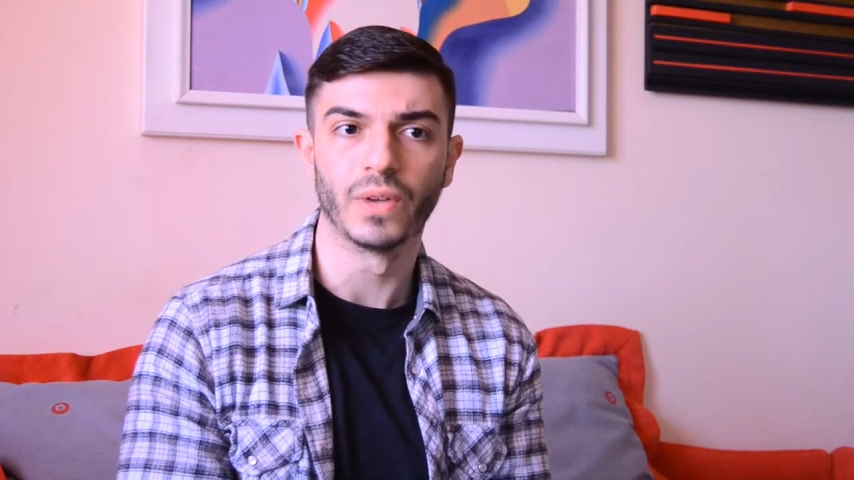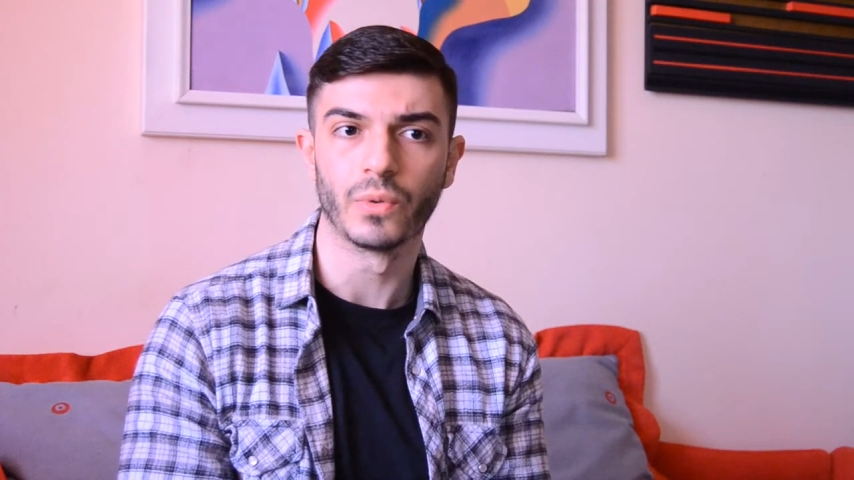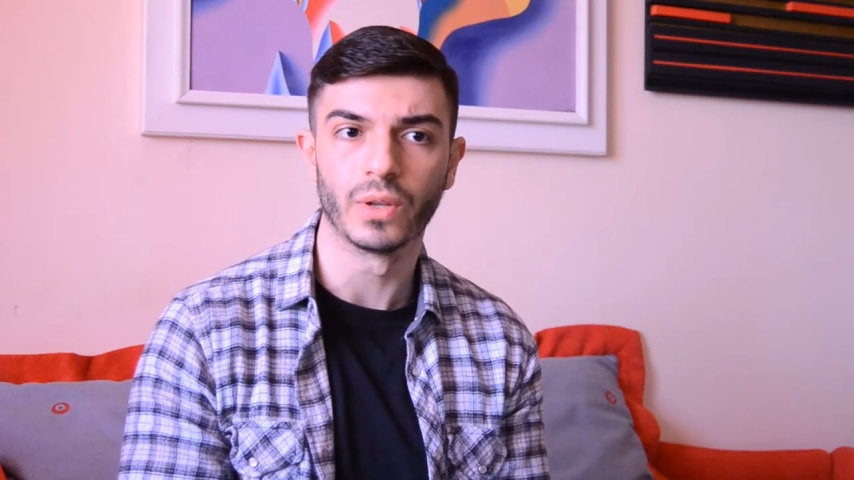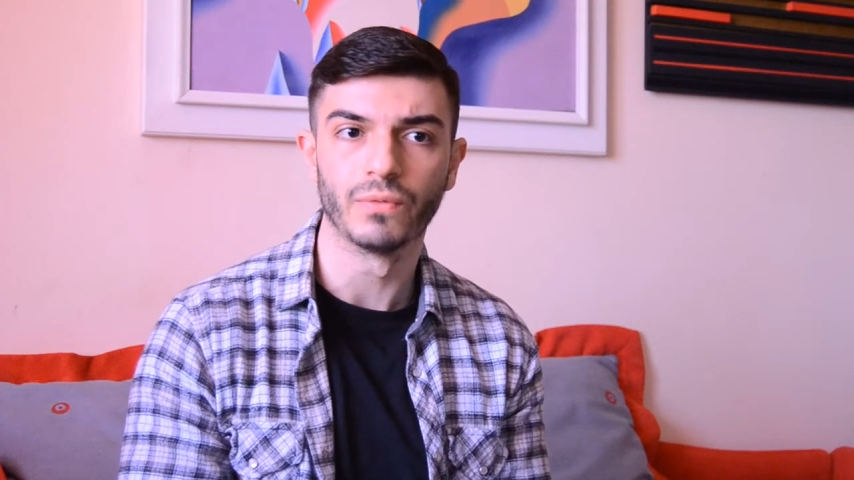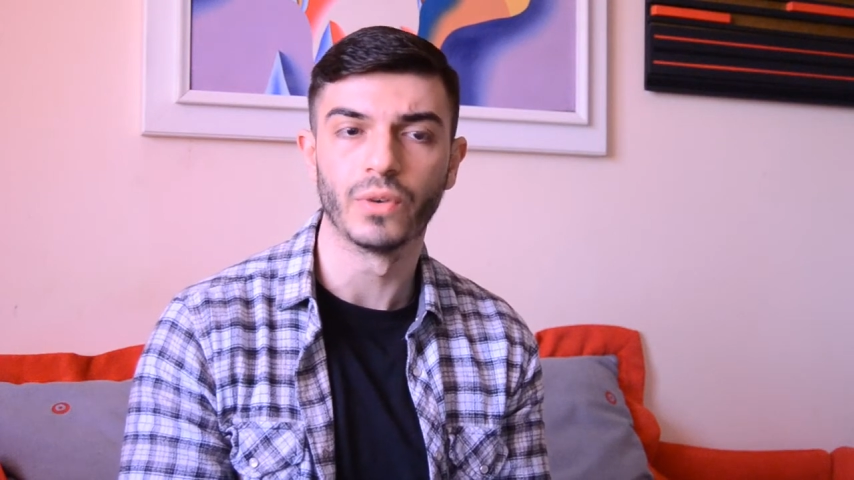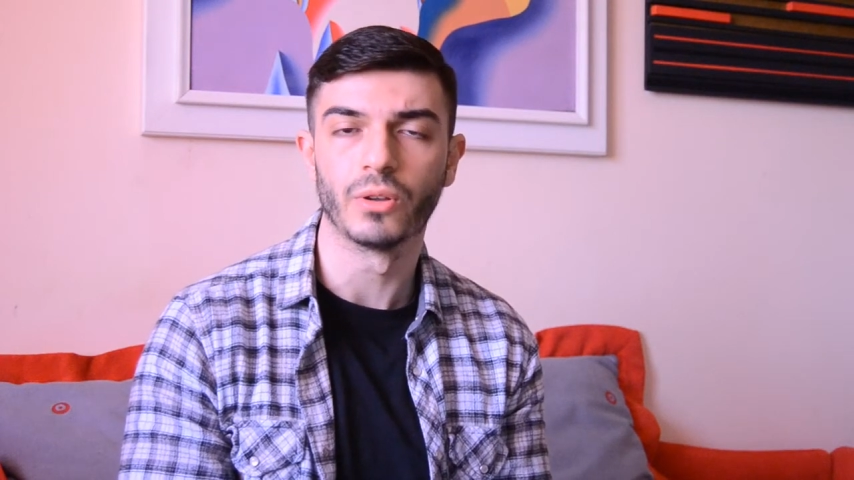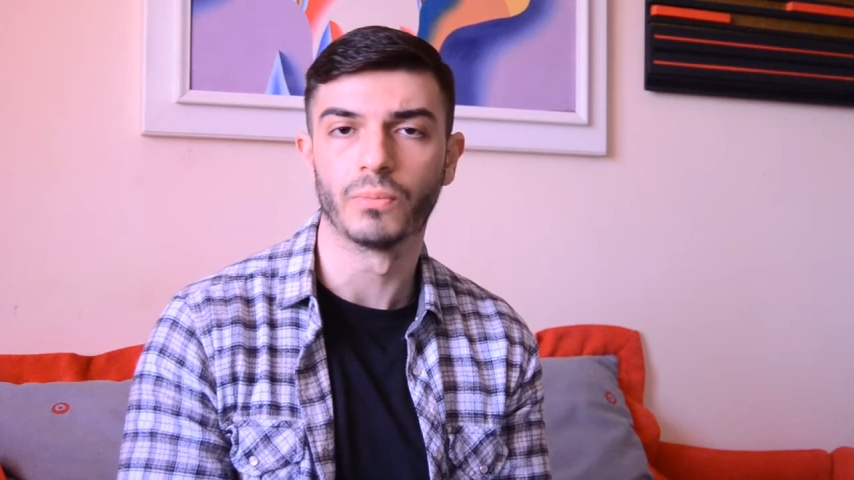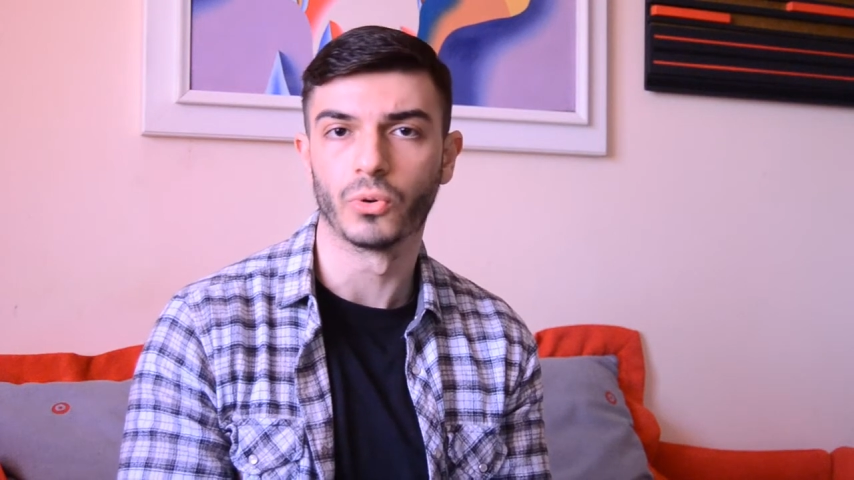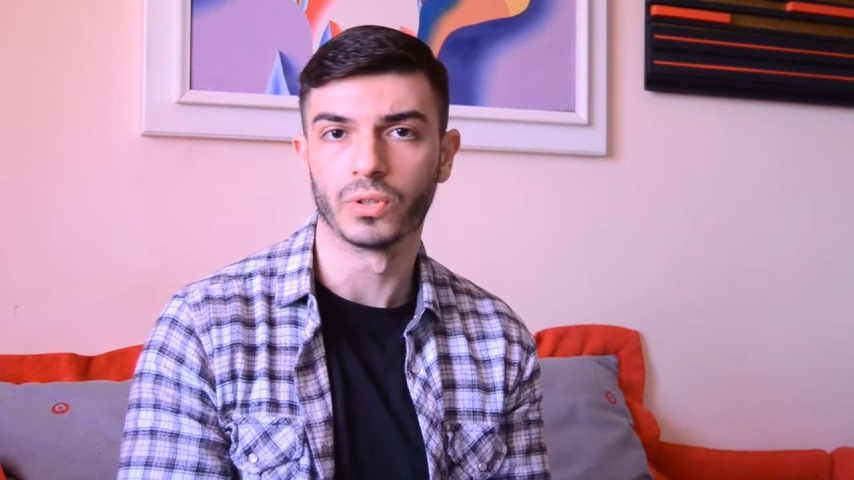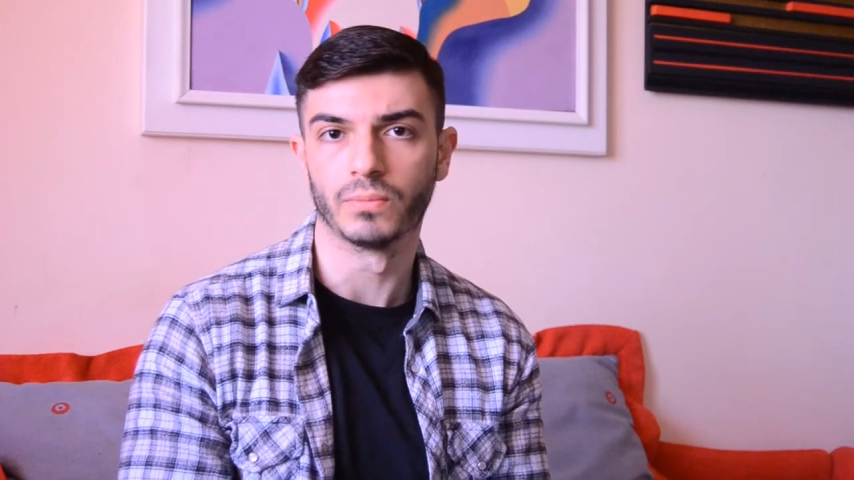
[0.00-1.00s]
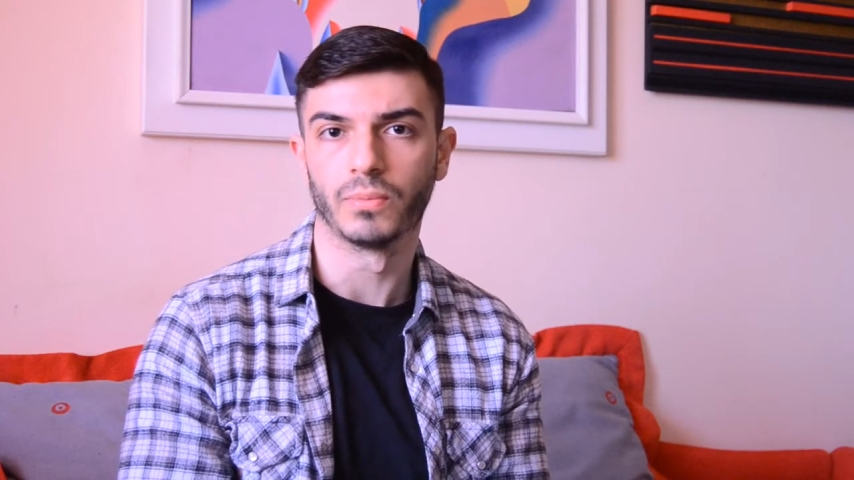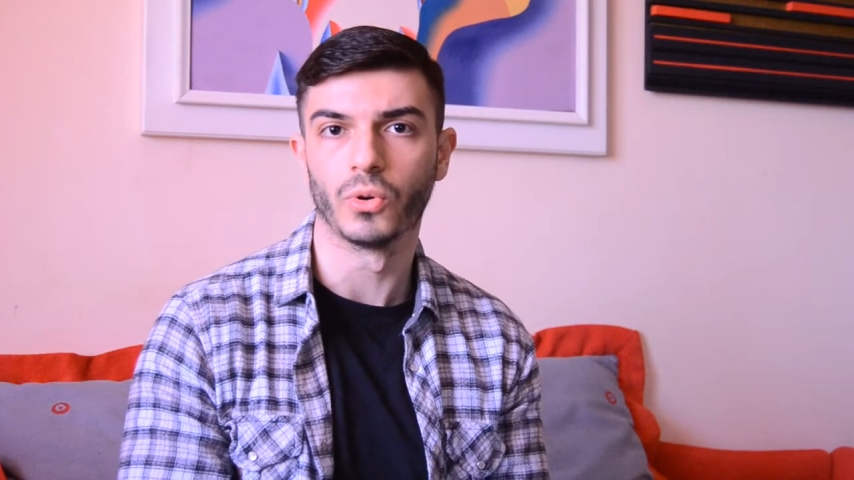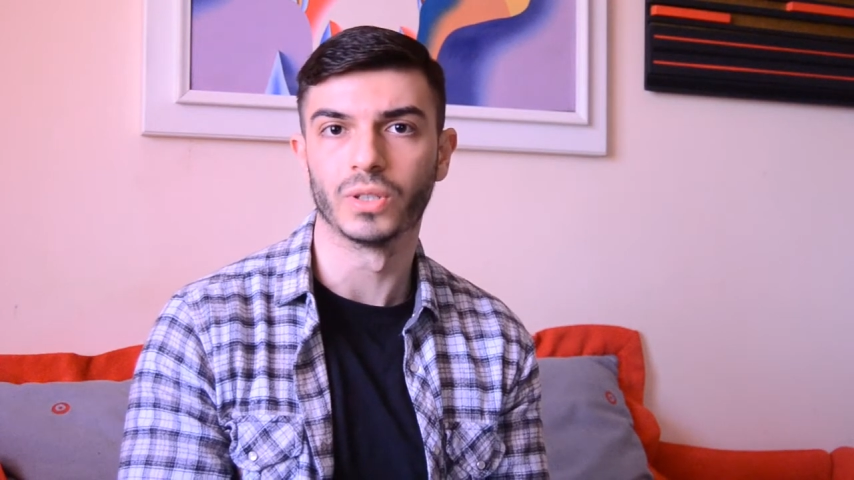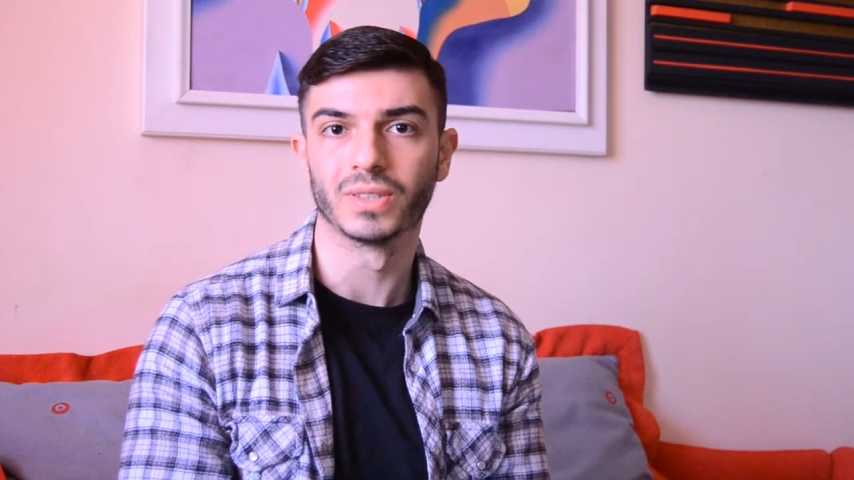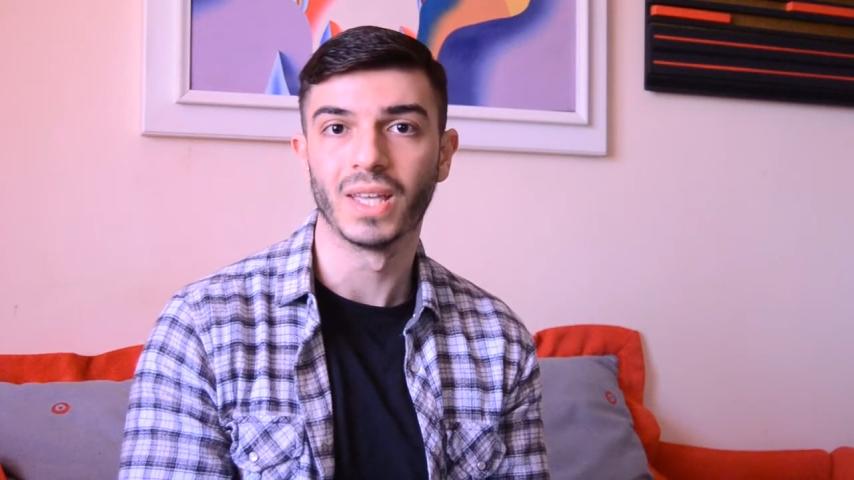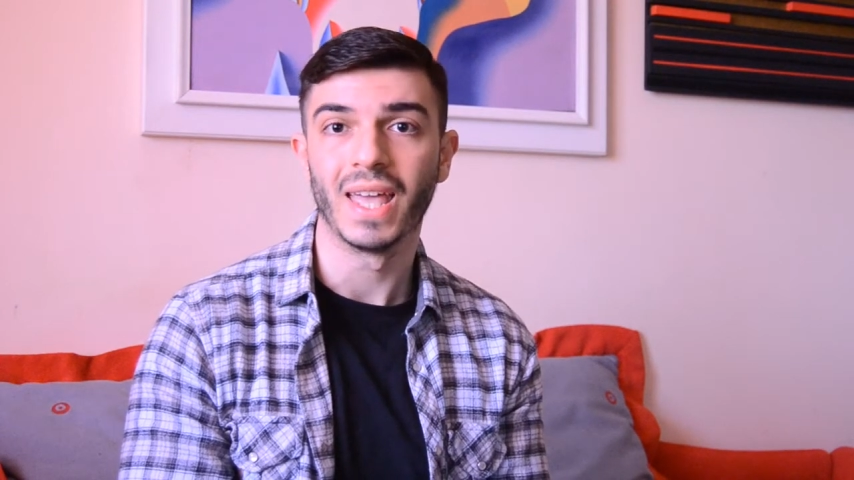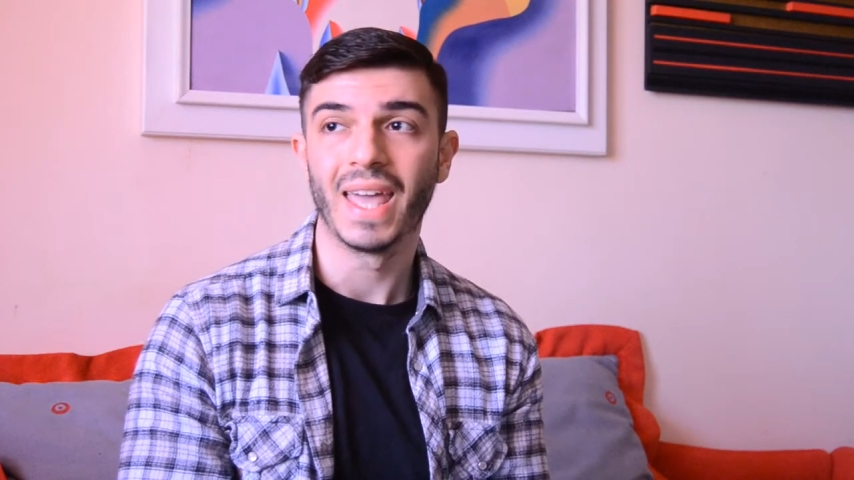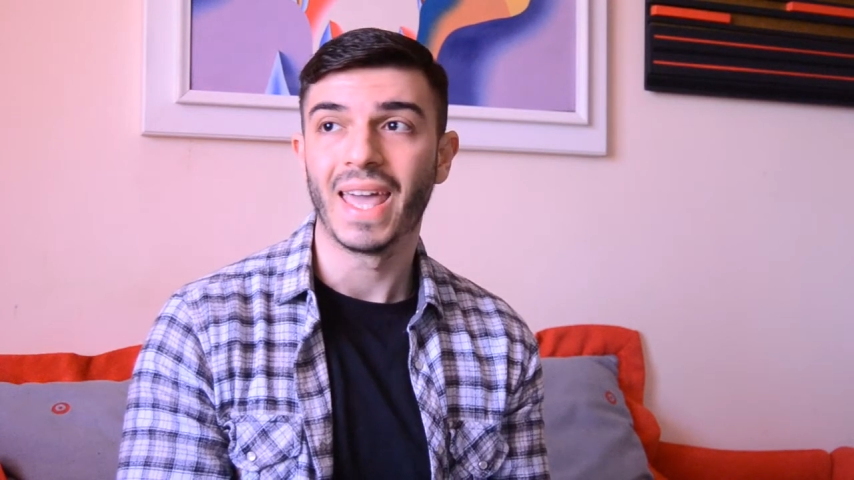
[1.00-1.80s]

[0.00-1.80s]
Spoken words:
very important point,